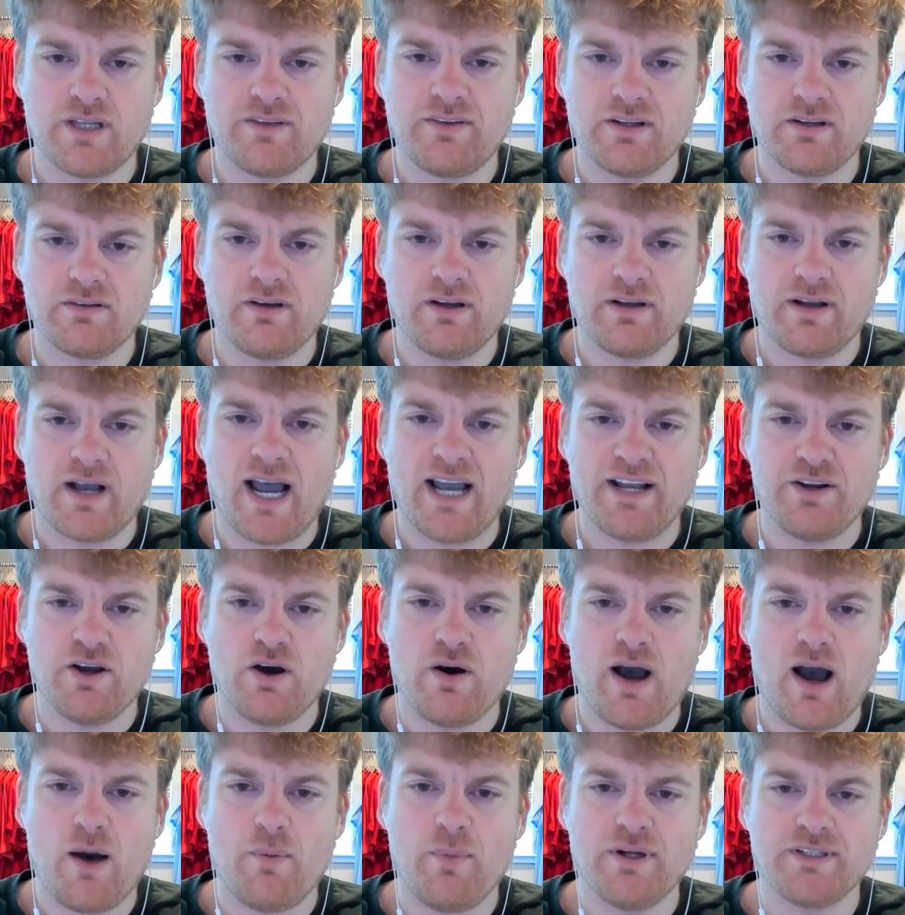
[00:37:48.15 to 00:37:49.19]
I think like, I
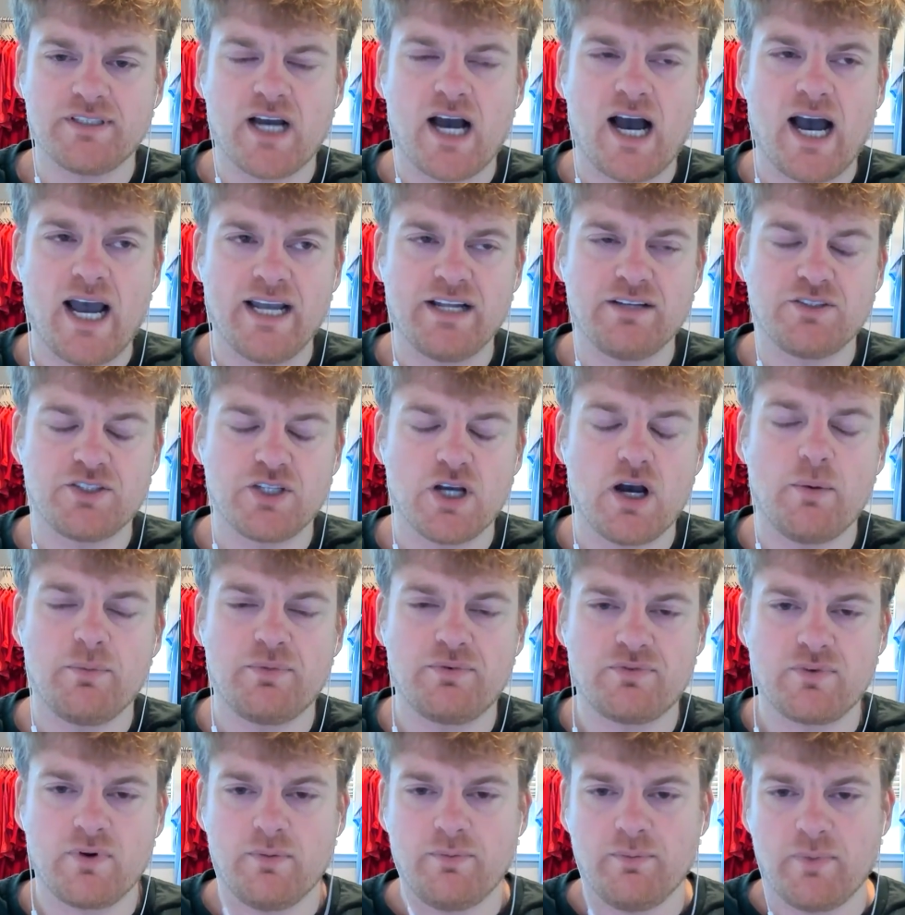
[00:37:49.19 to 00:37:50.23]
know how much I
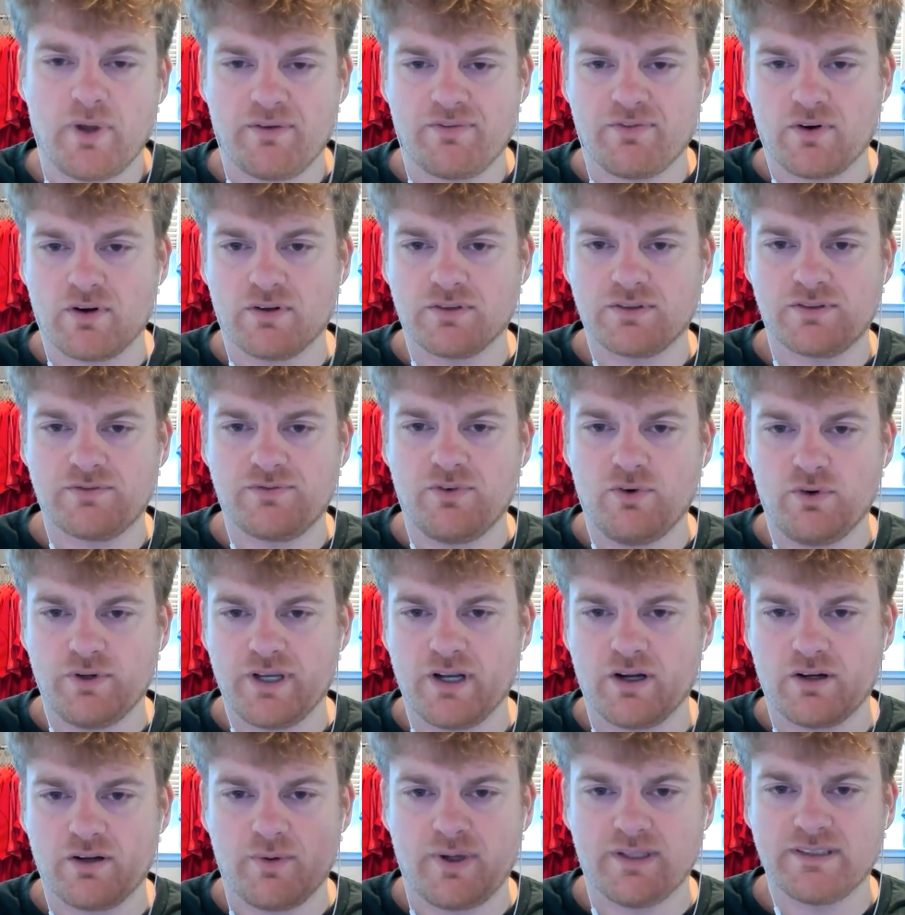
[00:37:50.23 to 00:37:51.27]
jumped from my first full
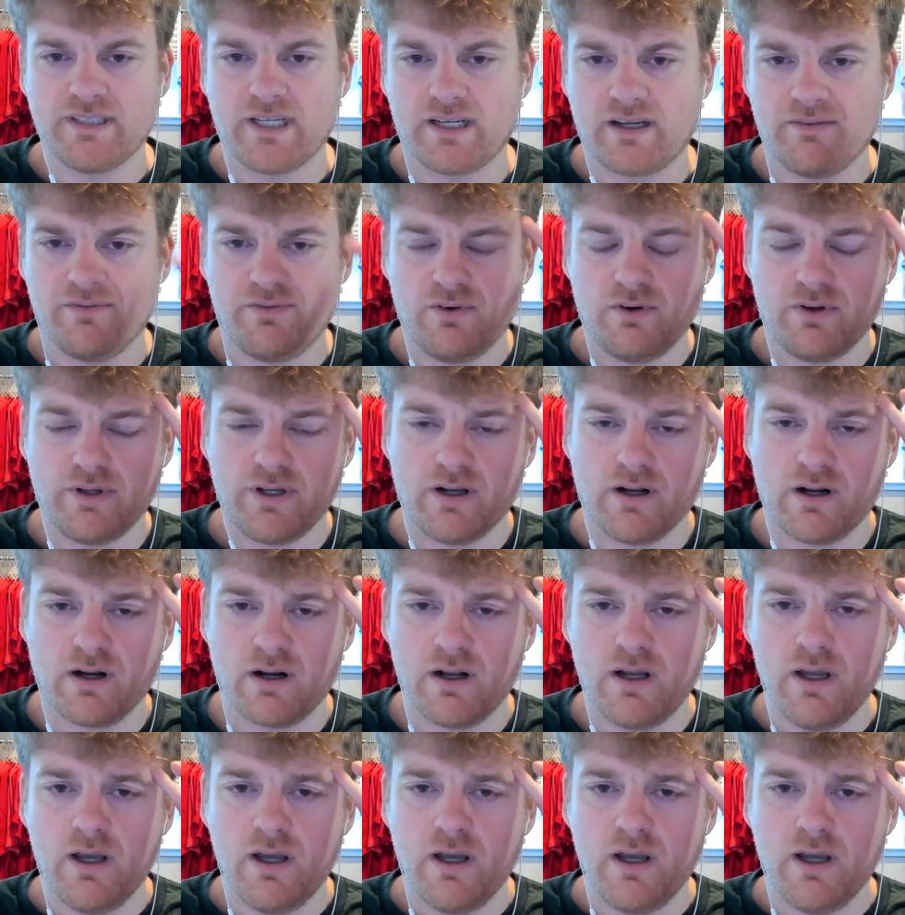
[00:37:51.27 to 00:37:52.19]
year to my second full year